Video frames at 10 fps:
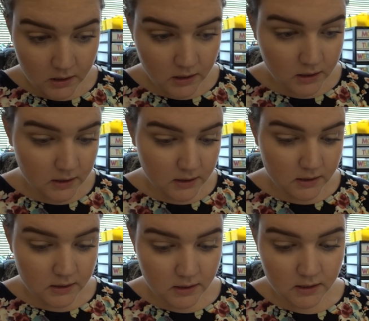
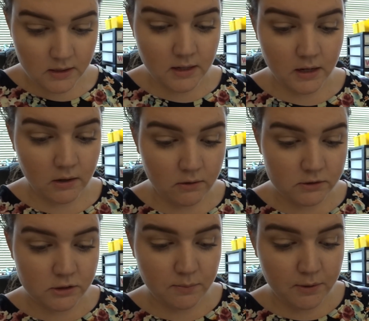And then I
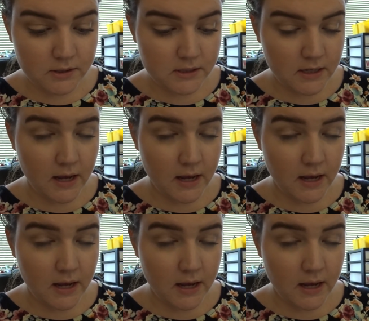also printed